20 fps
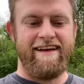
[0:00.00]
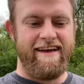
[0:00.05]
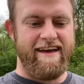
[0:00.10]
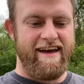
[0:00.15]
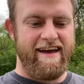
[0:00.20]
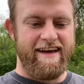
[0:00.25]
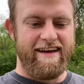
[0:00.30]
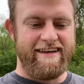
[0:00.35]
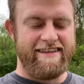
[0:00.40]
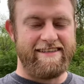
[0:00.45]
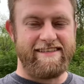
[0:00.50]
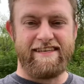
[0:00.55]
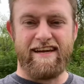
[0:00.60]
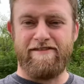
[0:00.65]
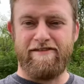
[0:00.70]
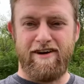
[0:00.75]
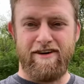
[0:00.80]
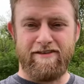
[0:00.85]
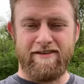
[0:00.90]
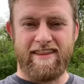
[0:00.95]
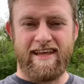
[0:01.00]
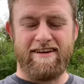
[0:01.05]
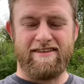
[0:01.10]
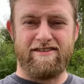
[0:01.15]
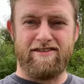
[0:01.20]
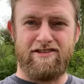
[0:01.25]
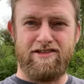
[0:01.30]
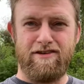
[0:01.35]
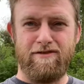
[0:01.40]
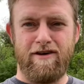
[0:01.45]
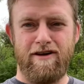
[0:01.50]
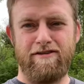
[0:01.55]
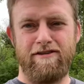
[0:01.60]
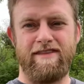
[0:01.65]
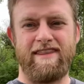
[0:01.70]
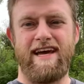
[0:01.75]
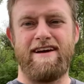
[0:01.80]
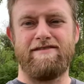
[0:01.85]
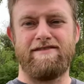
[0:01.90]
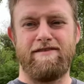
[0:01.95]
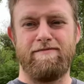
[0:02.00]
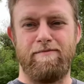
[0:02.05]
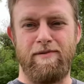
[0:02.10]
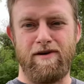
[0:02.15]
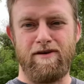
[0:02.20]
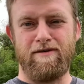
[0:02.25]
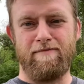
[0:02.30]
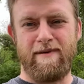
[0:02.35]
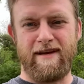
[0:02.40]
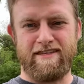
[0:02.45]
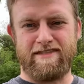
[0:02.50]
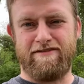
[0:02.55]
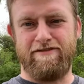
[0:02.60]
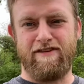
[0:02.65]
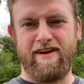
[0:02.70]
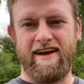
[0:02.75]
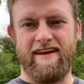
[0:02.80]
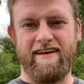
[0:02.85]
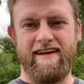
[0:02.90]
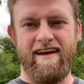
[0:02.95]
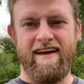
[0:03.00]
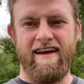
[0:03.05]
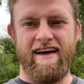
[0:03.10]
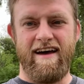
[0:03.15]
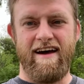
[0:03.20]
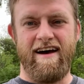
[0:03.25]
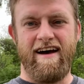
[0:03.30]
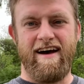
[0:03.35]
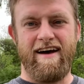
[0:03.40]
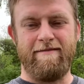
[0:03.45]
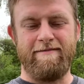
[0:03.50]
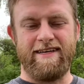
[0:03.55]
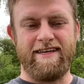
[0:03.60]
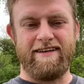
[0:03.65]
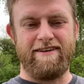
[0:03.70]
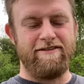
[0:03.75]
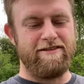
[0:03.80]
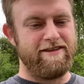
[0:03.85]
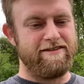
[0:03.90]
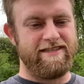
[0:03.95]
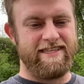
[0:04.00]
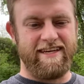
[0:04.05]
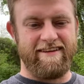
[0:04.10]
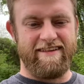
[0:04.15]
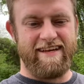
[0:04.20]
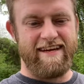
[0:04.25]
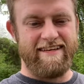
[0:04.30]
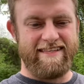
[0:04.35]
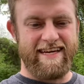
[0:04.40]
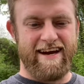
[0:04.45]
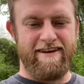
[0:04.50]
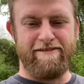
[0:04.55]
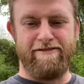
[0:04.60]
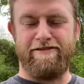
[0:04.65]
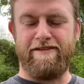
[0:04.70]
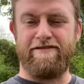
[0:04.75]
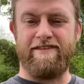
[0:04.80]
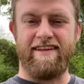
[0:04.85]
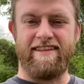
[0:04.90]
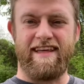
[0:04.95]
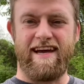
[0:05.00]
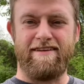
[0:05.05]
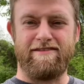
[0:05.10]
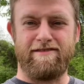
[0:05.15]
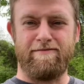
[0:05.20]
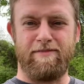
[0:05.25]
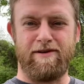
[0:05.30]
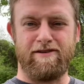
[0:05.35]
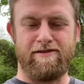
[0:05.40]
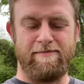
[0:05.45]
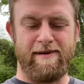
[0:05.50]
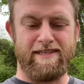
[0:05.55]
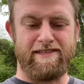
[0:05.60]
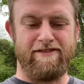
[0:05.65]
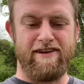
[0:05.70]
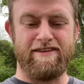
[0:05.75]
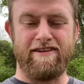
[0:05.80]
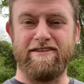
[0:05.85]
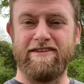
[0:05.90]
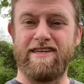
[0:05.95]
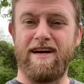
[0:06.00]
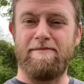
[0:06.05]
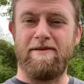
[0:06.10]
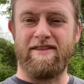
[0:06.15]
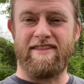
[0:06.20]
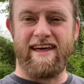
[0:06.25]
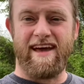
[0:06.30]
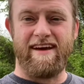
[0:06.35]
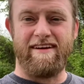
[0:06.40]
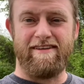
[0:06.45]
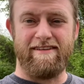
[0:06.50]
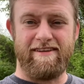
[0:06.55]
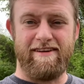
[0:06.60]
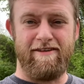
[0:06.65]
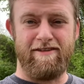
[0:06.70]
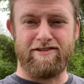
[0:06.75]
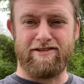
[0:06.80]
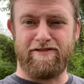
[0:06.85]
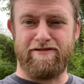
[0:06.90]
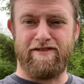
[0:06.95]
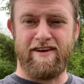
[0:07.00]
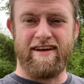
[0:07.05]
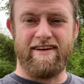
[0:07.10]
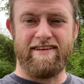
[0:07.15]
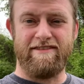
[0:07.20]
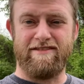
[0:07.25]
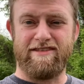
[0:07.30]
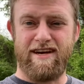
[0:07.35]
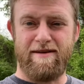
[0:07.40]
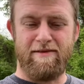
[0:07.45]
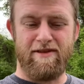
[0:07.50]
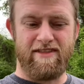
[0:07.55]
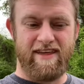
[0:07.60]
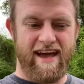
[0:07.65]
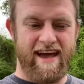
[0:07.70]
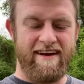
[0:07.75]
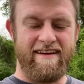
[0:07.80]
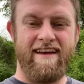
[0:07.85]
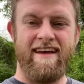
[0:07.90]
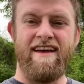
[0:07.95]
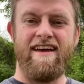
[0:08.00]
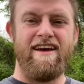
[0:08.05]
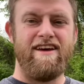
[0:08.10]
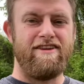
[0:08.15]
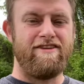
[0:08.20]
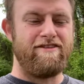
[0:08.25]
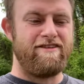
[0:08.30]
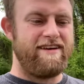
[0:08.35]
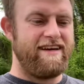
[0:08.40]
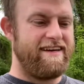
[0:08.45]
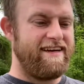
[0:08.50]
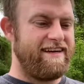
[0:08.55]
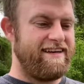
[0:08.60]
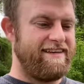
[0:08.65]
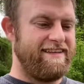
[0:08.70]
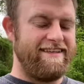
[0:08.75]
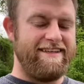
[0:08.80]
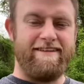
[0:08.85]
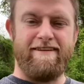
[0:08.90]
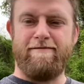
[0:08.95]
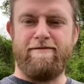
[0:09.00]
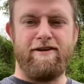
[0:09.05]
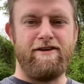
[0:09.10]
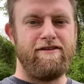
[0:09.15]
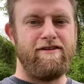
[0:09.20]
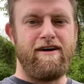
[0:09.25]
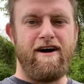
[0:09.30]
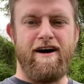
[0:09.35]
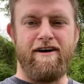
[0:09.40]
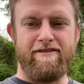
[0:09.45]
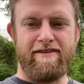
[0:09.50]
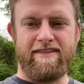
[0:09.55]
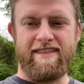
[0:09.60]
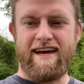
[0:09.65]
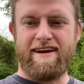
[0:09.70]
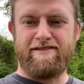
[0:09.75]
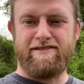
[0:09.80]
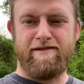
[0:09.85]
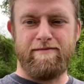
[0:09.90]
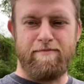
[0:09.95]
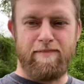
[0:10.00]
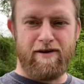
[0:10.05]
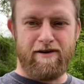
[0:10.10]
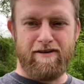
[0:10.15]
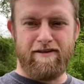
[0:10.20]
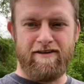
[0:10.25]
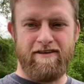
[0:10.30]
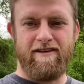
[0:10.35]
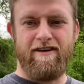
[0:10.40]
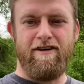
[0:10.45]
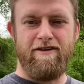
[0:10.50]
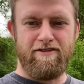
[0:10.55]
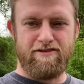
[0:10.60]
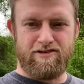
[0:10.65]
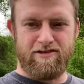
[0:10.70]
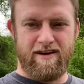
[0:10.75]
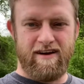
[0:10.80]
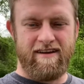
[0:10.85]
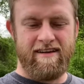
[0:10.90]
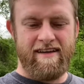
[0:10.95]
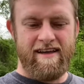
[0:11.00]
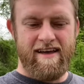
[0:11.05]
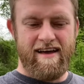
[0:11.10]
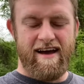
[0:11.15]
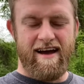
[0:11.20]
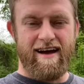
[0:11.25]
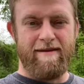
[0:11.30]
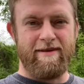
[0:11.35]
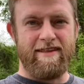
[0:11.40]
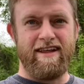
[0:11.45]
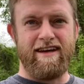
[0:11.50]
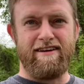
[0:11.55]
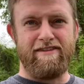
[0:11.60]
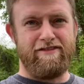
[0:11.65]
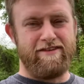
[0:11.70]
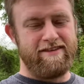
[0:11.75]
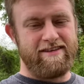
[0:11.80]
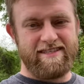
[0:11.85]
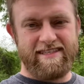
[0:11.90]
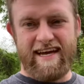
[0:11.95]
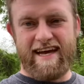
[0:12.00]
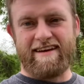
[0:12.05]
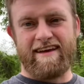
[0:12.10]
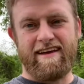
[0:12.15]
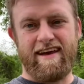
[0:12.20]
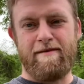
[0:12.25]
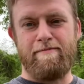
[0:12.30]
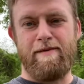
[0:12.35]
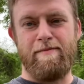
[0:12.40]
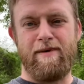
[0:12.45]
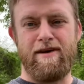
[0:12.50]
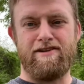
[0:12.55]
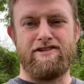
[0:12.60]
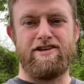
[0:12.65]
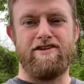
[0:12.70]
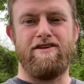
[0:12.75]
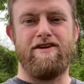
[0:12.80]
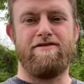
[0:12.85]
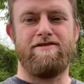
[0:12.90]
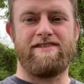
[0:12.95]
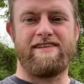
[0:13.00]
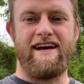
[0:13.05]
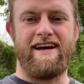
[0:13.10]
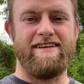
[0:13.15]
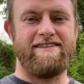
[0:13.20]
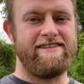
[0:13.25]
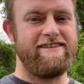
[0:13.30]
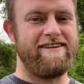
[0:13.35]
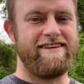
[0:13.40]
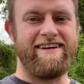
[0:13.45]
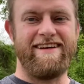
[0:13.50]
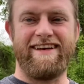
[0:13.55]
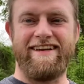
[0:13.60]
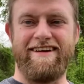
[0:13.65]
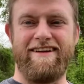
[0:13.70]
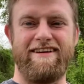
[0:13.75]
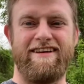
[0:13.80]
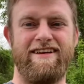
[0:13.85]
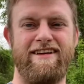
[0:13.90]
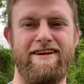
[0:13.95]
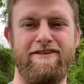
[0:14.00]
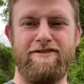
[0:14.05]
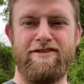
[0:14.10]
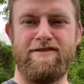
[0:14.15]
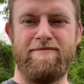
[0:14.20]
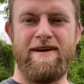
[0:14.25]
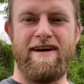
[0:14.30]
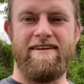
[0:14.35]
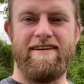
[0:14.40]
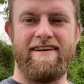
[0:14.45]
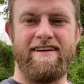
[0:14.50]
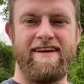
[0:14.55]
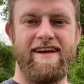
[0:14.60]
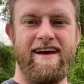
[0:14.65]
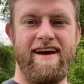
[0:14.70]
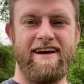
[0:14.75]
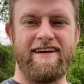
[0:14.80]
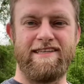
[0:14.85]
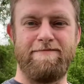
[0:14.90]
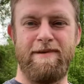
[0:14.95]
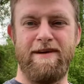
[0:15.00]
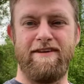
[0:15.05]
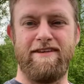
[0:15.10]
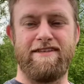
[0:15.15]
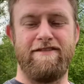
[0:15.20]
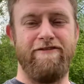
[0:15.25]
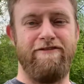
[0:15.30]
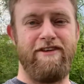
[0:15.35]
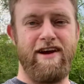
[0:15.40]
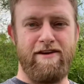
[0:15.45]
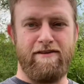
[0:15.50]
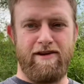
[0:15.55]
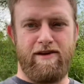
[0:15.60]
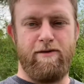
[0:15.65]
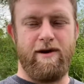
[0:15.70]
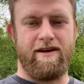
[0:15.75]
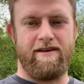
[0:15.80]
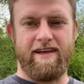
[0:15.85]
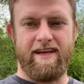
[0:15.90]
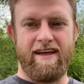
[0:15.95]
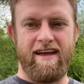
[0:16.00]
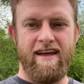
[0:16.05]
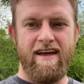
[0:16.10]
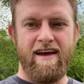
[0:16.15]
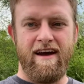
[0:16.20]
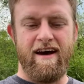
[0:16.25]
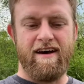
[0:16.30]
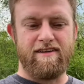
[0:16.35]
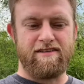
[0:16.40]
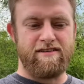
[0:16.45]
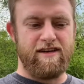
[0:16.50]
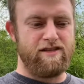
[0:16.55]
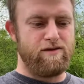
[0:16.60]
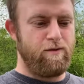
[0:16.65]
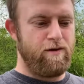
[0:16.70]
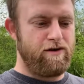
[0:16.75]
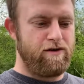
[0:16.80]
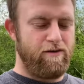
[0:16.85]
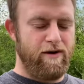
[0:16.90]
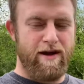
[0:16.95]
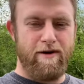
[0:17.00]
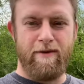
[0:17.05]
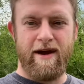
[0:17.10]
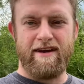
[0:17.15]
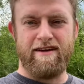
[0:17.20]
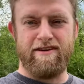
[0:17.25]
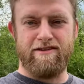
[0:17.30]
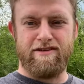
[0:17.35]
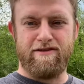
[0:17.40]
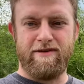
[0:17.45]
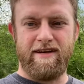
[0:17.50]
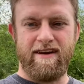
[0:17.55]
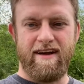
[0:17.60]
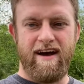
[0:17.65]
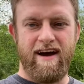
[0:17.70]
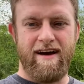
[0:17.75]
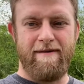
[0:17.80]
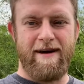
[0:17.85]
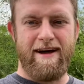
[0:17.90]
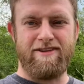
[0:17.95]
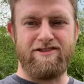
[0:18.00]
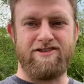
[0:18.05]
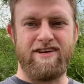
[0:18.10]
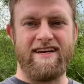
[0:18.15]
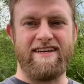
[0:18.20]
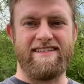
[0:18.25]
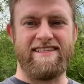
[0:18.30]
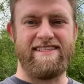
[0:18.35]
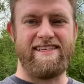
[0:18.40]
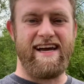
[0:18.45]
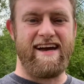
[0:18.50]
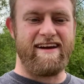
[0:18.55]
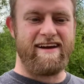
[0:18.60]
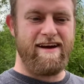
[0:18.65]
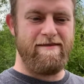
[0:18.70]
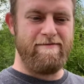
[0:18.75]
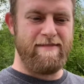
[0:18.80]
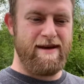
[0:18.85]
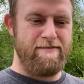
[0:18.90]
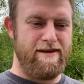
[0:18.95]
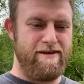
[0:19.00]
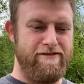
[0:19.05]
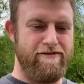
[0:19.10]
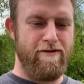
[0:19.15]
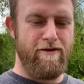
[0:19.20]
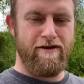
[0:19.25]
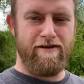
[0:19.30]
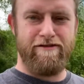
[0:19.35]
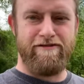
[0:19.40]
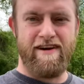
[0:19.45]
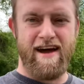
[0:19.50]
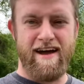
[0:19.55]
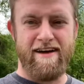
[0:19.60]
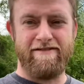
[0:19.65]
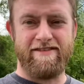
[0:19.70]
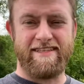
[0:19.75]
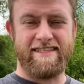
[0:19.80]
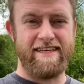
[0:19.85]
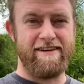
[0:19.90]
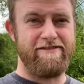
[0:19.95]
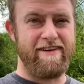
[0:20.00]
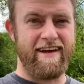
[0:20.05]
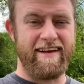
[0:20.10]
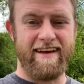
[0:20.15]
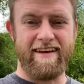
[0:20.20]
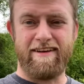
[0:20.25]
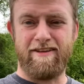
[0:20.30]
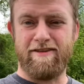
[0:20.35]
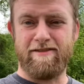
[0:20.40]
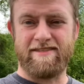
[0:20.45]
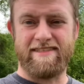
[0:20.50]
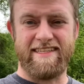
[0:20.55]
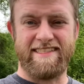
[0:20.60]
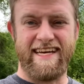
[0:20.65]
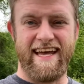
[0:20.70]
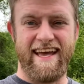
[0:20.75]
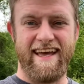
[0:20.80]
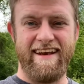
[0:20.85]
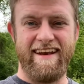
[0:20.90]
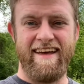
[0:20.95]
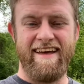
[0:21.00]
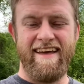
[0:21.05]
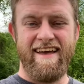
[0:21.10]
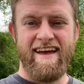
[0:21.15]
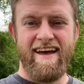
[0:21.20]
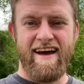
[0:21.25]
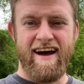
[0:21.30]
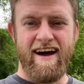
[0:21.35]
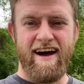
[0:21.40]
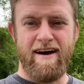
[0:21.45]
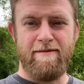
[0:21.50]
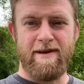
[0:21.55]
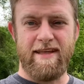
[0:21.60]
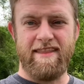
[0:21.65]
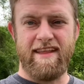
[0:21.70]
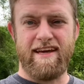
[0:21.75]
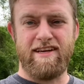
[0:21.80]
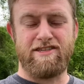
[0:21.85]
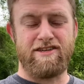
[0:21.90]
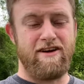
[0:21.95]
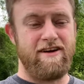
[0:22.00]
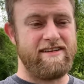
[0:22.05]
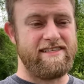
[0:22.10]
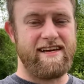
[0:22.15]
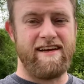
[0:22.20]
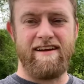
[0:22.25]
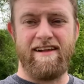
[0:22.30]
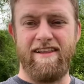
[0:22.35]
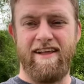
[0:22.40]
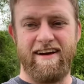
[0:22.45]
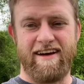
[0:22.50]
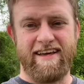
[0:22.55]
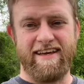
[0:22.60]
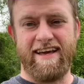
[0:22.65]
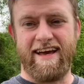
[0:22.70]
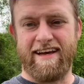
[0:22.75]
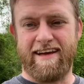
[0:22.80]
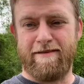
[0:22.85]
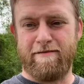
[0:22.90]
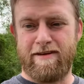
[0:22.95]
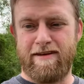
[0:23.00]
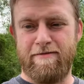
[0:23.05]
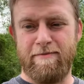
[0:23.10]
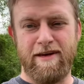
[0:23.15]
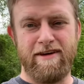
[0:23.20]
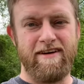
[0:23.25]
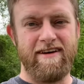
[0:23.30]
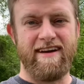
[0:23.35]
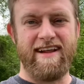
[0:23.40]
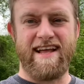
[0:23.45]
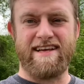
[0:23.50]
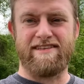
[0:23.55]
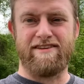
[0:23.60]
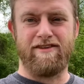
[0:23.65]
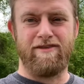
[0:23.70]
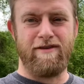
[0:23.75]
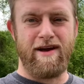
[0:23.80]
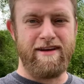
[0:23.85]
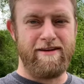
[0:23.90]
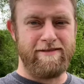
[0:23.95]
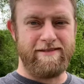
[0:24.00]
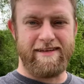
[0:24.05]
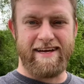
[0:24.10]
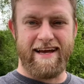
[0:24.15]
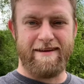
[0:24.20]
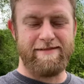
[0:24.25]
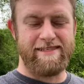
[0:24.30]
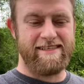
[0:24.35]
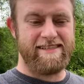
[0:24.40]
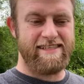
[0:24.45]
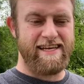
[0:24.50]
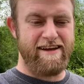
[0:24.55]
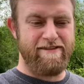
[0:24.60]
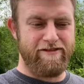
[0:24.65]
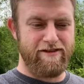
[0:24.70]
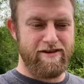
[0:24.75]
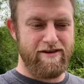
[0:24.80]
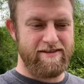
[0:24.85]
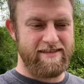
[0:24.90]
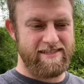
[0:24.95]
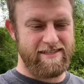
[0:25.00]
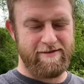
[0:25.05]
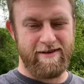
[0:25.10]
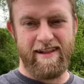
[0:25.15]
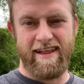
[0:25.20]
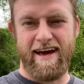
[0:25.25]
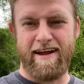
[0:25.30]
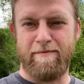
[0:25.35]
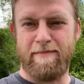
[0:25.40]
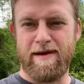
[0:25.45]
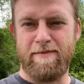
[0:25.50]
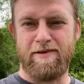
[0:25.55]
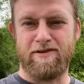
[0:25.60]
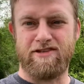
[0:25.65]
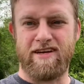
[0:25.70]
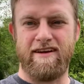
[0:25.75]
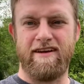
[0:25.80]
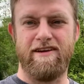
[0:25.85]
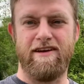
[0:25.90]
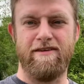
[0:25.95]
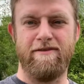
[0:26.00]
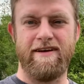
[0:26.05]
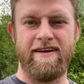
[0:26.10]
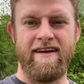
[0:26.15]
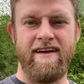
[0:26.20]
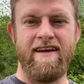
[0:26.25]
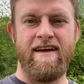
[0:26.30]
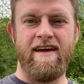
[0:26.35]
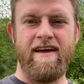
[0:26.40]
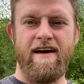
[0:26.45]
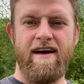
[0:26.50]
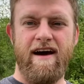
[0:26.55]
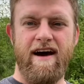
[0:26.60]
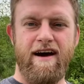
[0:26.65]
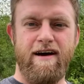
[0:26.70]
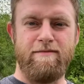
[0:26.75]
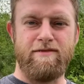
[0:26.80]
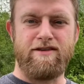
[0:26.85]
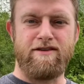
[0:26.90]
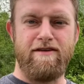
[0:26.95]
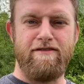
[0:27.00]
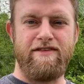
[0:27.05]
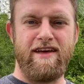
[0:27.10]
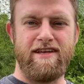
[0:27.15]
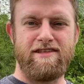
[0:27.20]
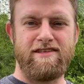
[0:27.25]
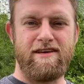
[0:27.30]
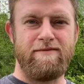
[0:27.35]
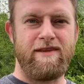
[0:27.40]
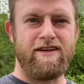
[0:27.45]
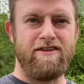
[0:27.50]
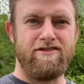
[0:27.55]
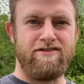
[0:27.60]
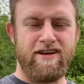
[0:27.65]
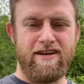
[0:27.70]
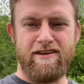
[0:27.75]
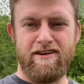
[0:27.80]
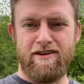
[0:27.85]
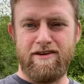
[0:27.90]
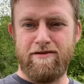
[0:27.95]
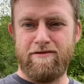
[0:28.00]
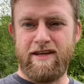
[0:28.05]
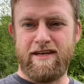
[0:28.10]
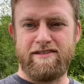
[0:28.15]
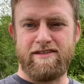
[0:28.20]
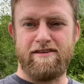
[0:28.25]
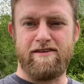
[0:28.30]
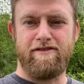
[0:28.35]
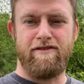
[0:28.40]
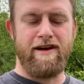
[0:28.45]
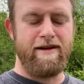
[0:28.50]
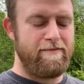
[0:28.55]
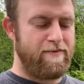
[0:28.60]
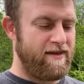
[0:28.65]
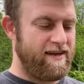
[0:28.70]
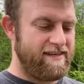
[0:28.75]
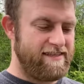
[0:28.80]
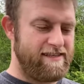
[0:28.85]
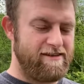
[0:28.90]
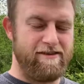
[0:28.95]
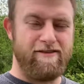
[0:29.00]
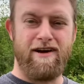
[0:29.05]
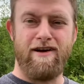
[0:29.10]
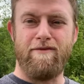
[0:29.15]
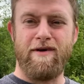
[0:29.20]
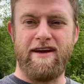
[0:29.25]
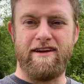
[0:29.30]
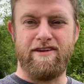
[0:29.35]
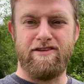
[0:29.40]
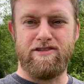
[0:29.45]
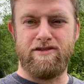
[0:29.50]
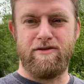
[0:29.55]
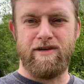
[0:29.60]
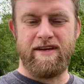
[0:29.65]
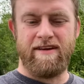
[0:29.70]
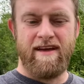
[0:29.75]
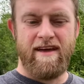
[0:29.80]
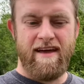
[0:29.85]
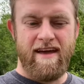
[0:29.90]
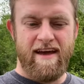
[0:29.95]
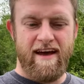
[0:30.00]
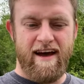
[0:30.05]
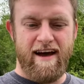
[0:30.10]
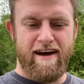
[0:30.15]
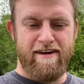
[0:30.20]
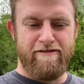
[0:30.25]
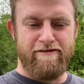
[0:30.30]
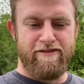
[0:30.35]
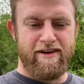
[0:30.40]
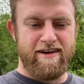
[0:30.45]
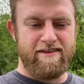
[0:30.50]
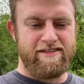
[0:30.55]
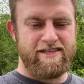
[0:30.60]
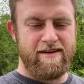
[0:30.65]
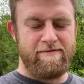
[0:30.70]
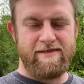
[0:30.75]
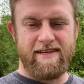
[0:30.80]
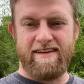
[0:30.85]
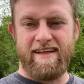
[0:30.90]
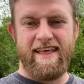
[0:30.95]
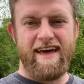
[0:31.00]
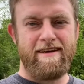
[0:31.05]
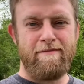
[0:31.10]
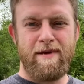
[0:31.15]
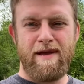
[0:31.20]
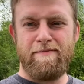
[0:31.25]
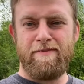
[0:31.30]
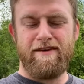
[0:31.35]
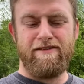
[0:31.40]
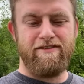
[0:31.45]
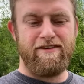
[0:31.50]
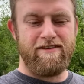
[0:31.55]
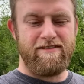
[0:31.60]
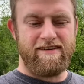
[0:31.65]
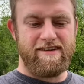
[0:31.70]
instead of 100,000, 200,000 per best friend. You tier that down, 50,000 per best friend, you double that, or ultra friend, you double that. You're getting 100,000 per ultra. And then if you're stacking up a bunch of those guys, you're gonna get a huge amount of experience very quickly. So that's one great way to do it. I'll try to stack up maybe 4 or 5, see if I can get close to 10, and then toss on a lucky egg. Community days are great times to save for those. That's when a lot of people try to do it. So if that's something you're trying to do, that's a great place, a great way to do it. Friendships, and a lot of people, if you're